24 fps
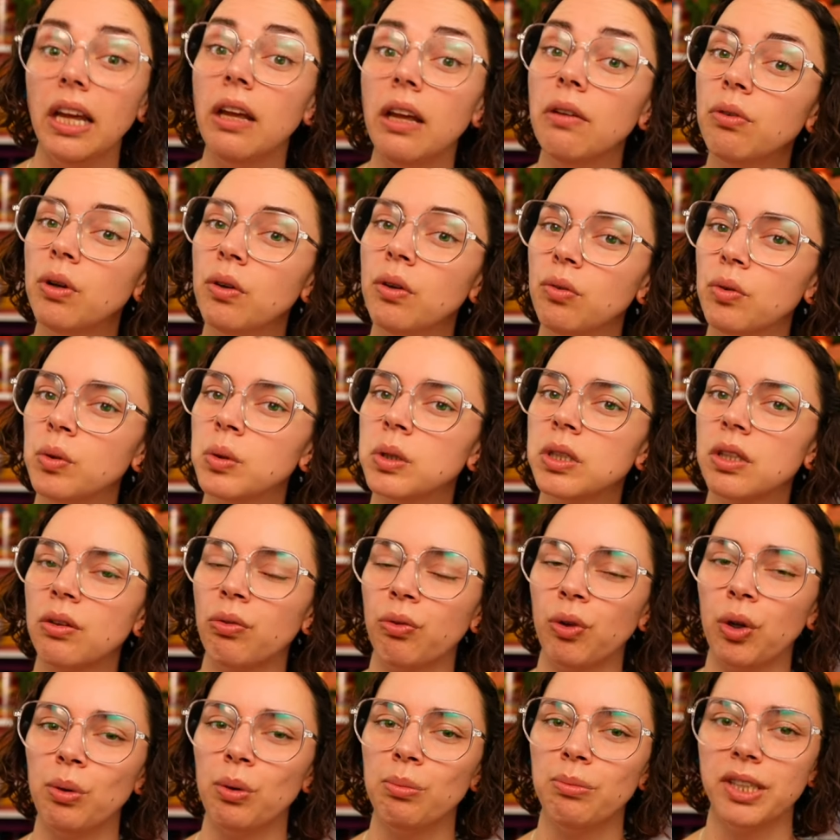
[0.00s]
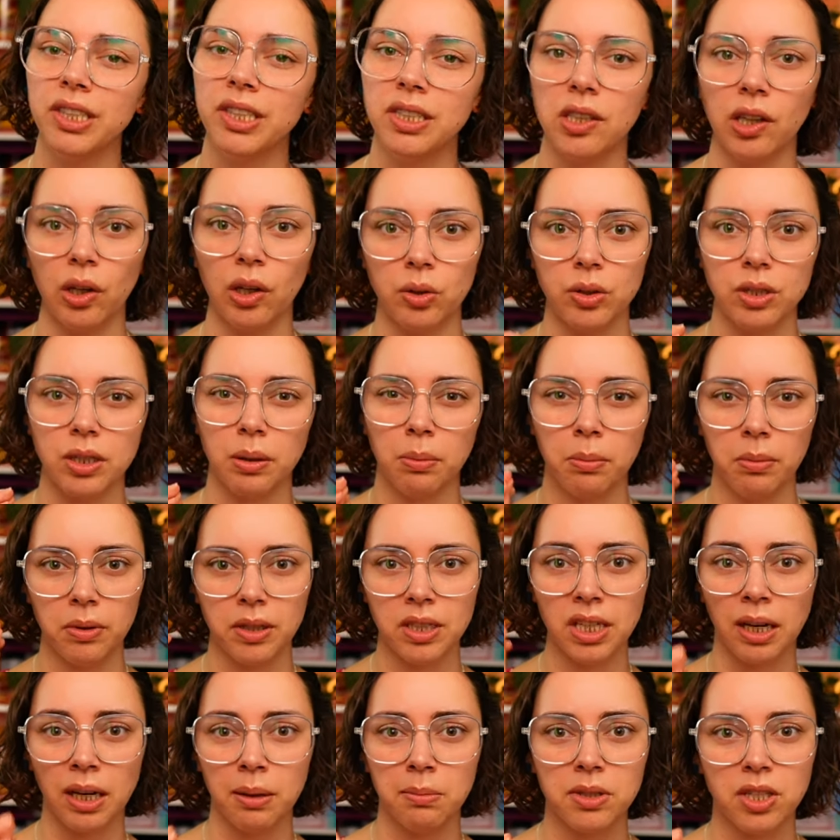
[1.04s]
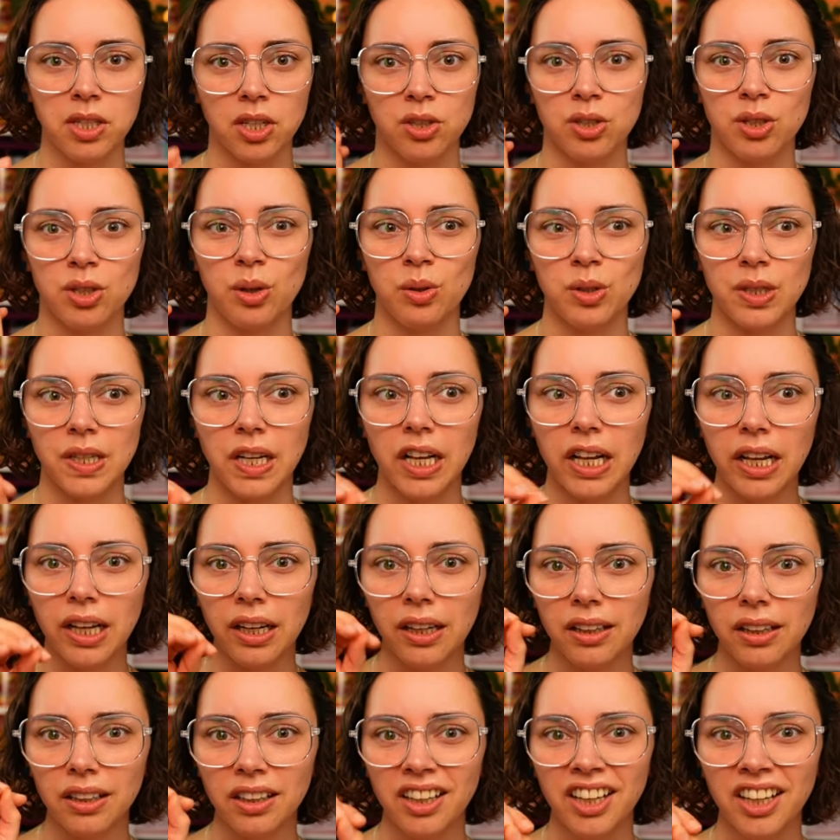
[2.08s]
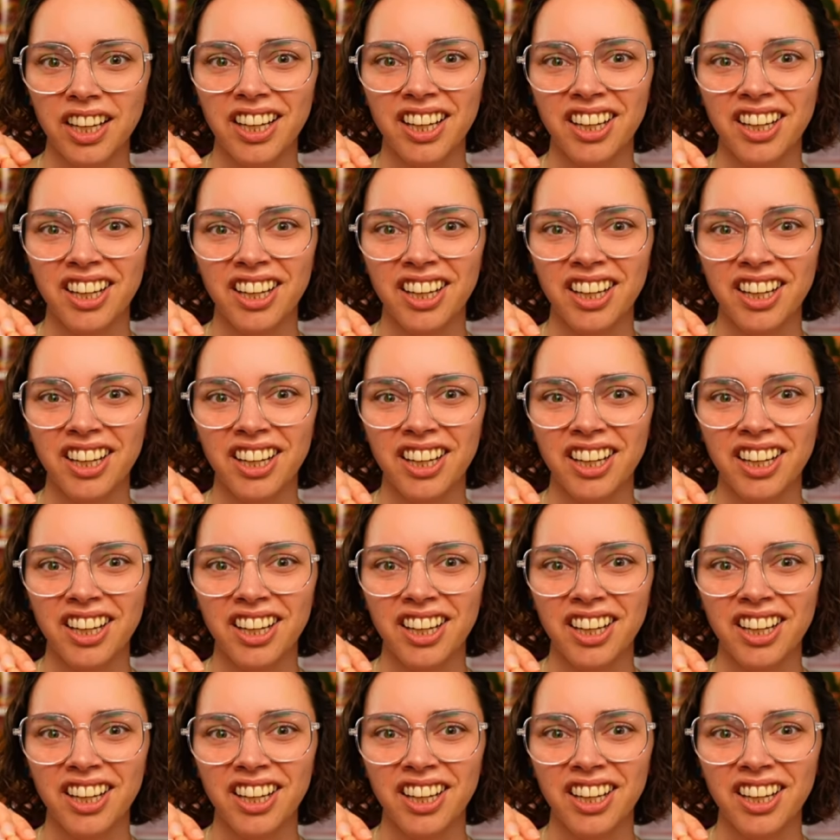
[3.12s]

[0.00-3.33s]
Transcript: Even if it was a few months ago, sometimes there's those little